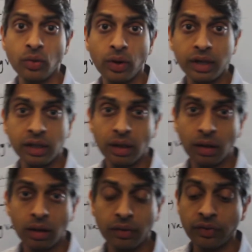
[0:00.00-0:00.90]
where I did a
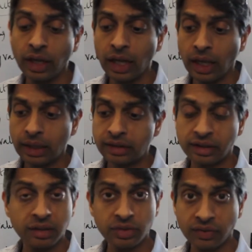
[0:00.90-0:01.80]
lot of
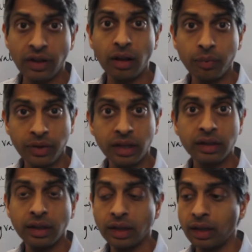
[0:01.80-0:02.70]
systems development.